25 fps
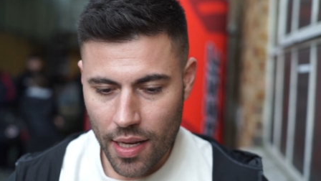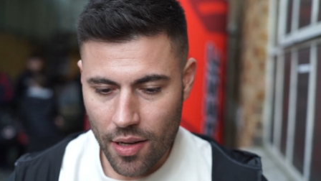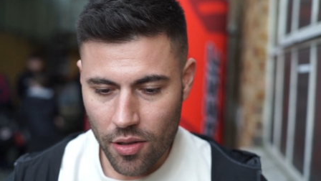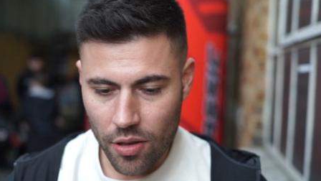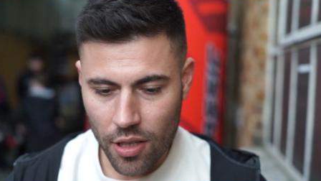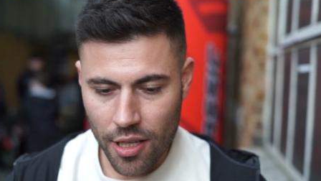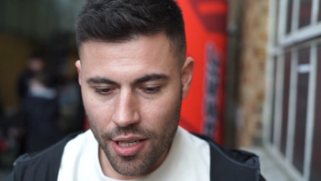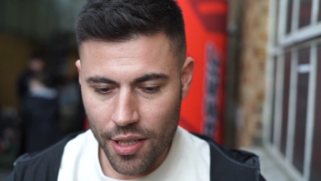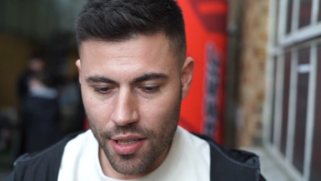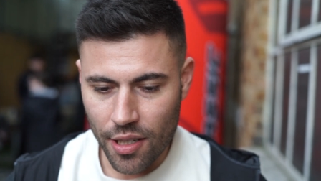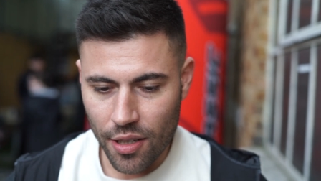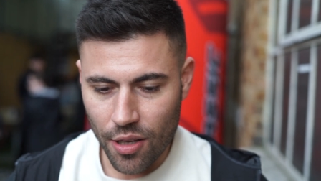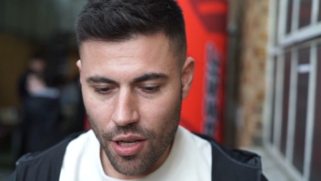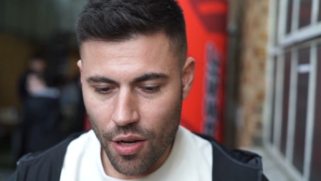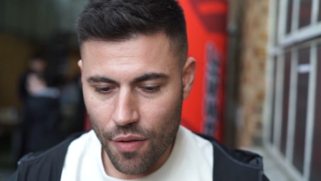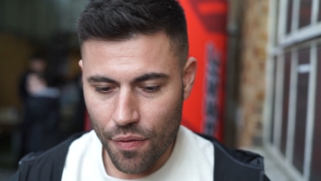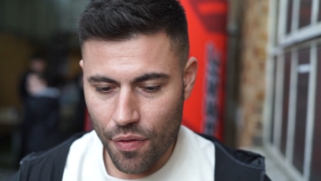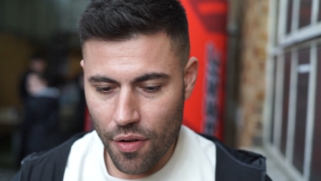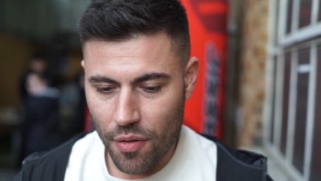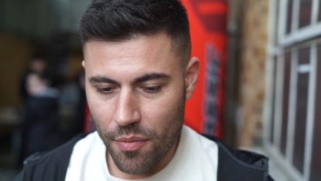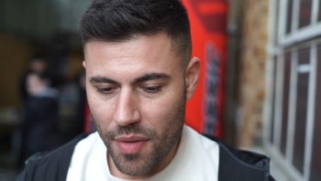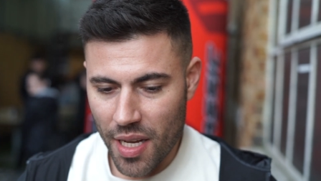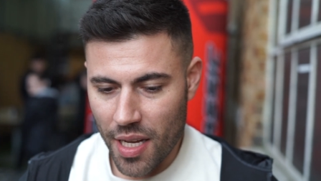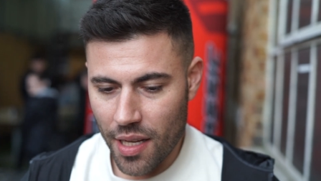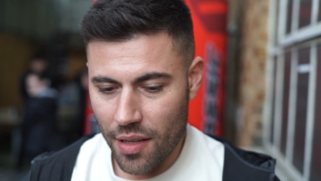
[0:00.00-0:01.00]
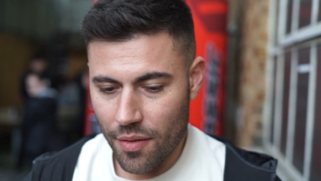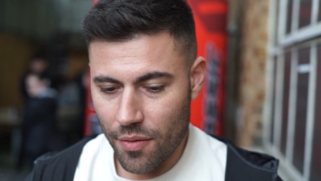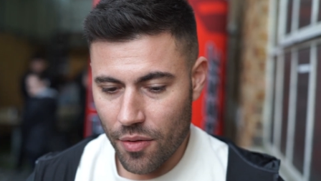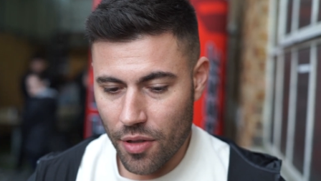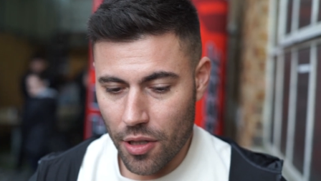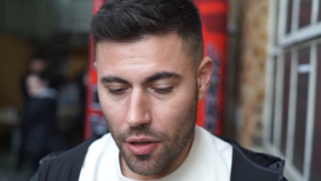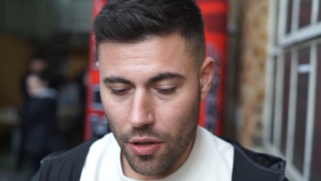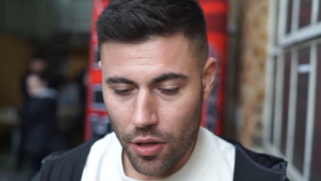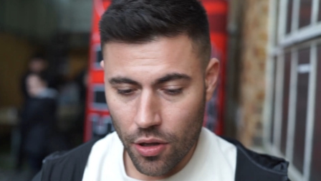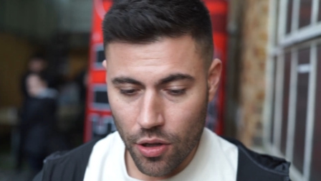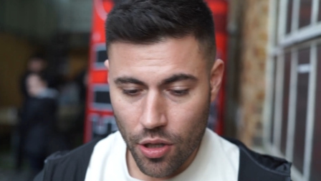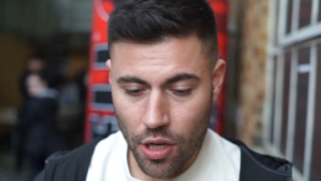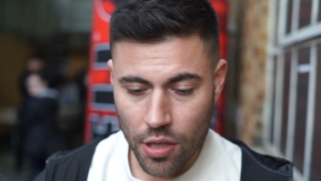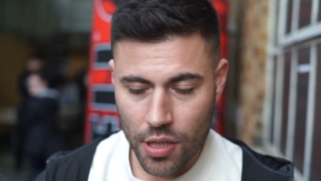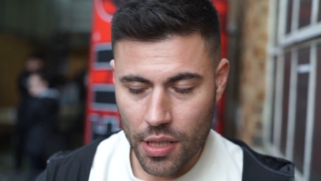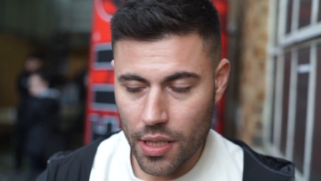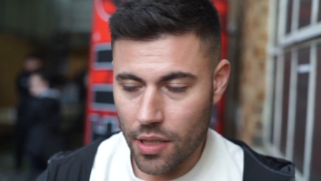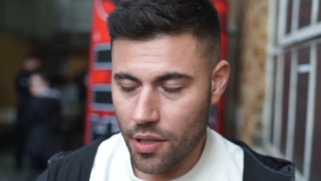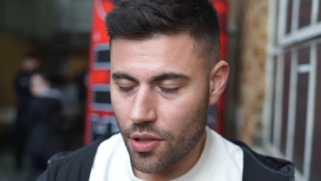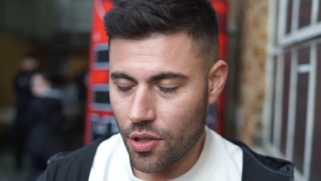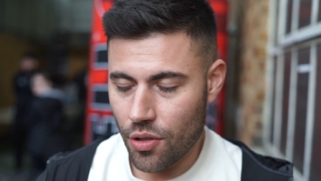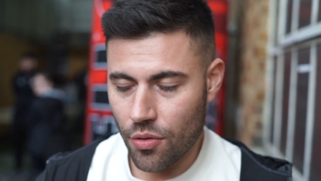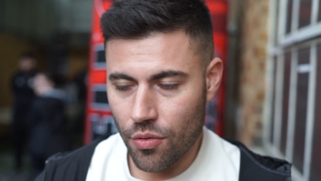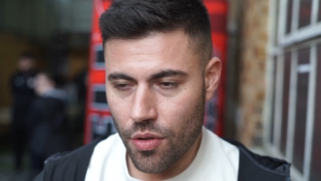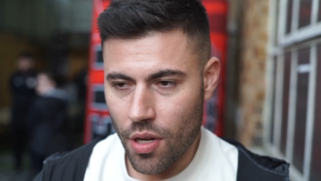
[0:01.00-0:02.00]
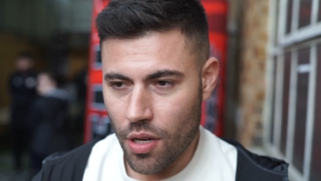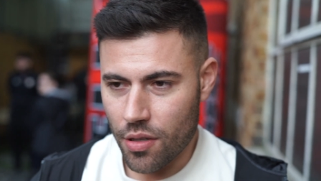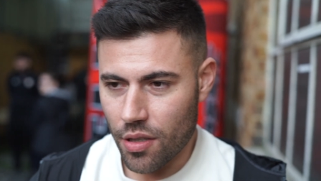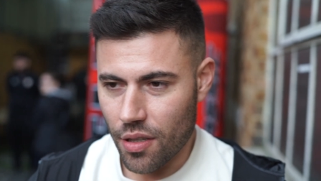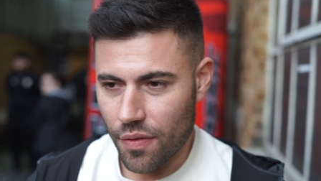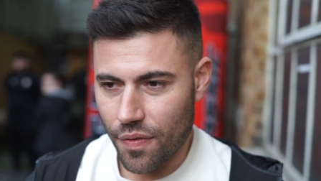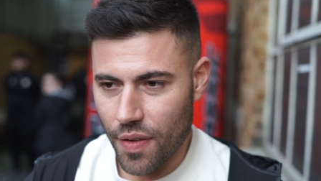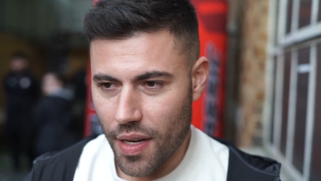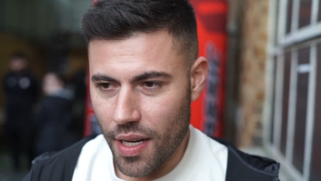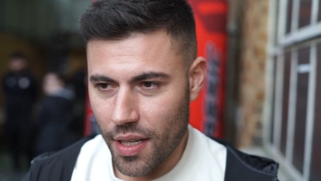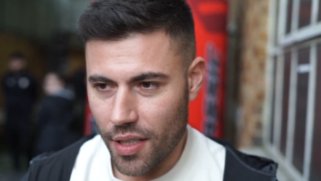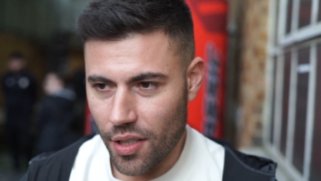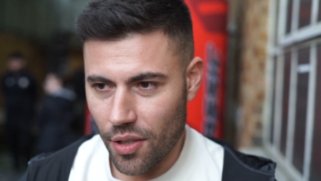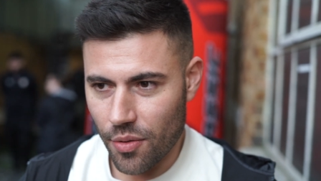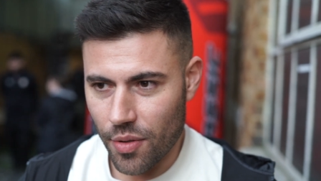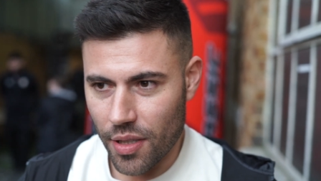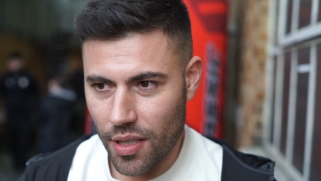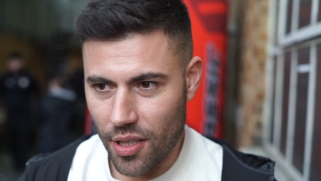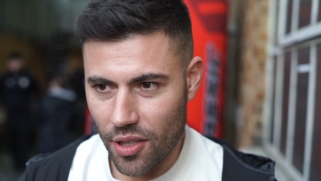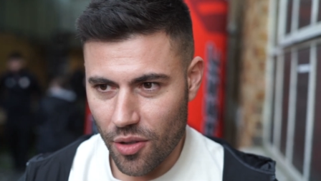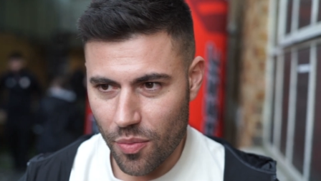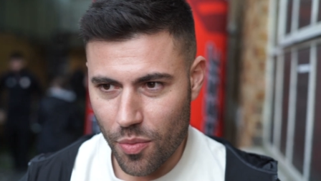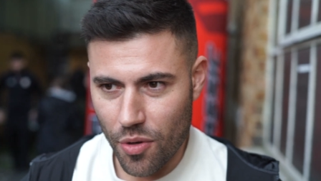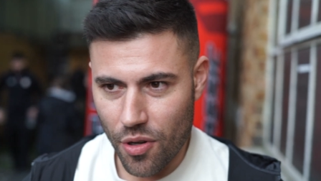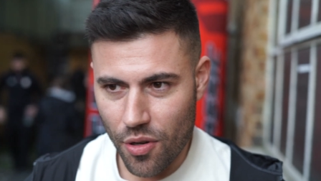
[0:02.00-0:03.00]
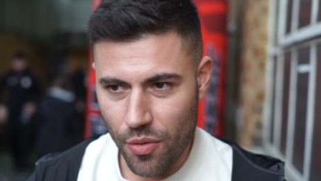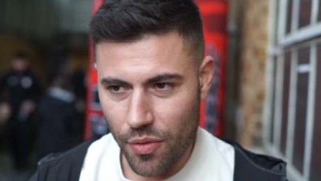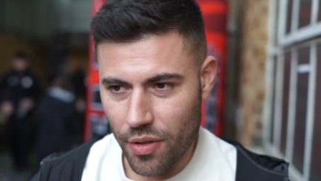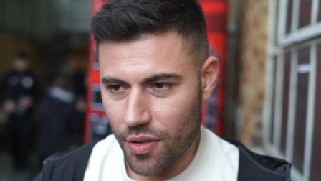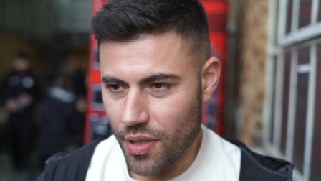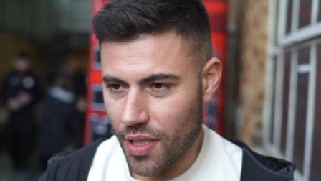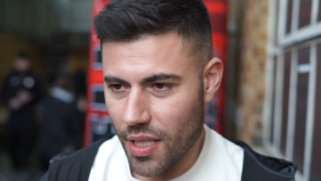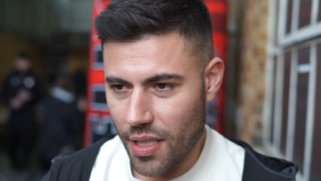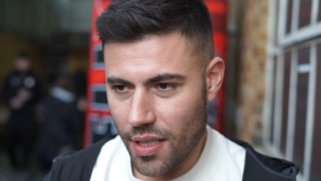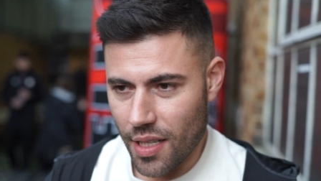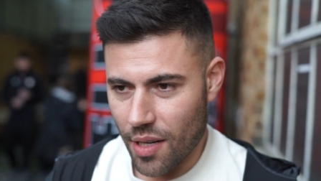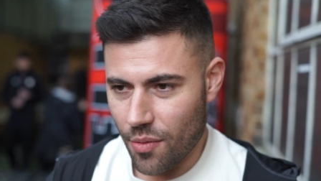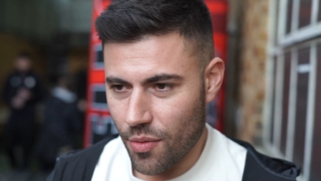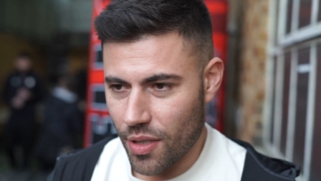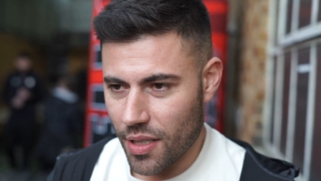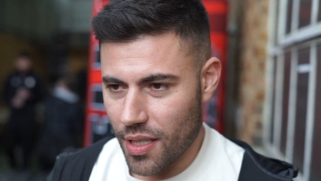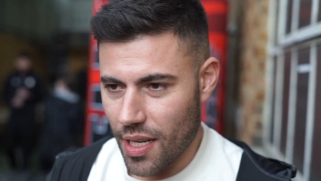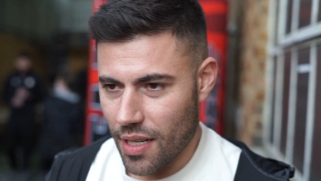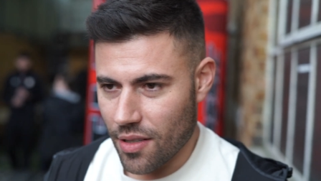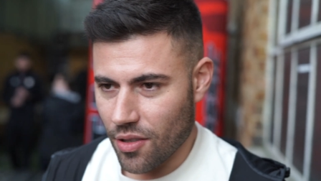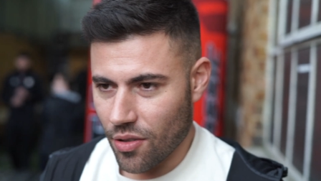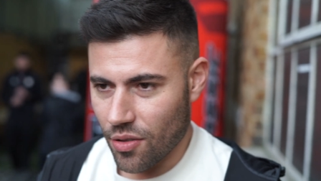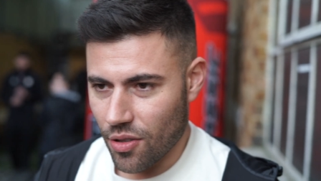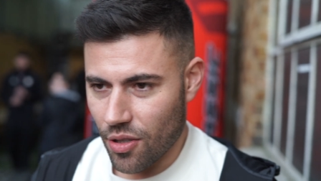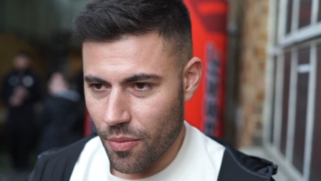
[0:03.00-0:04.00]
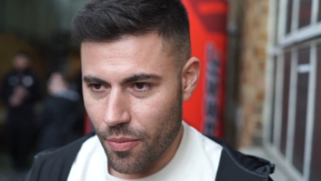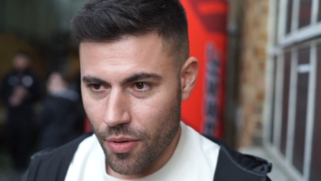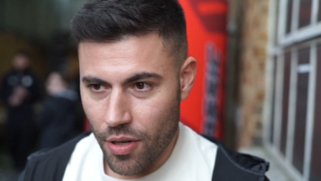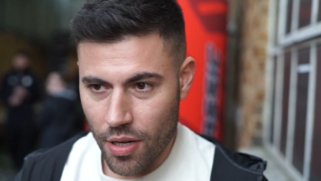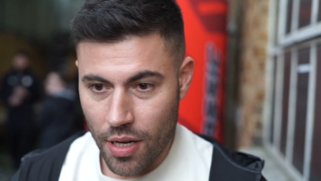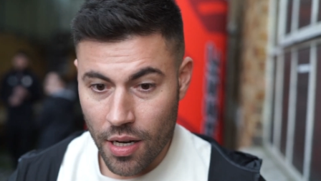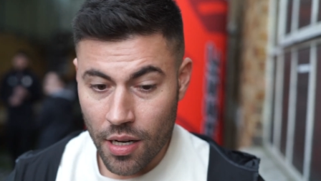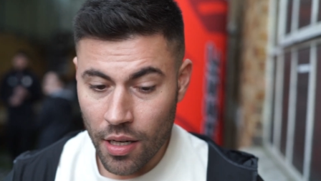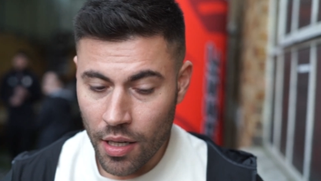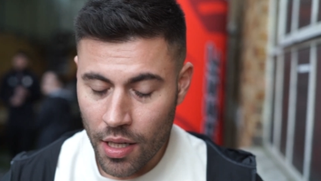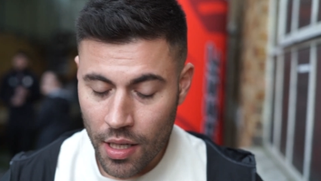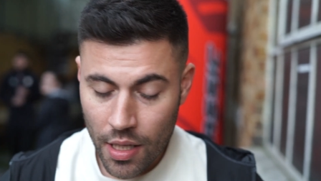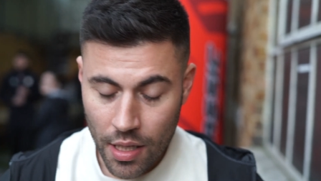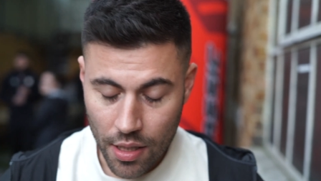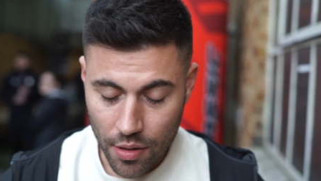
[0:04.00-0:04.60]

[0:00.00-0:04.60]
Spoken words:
You'll learn a lot from it. Losses do not define you in the sport. We've seen that with Daniel Dubois.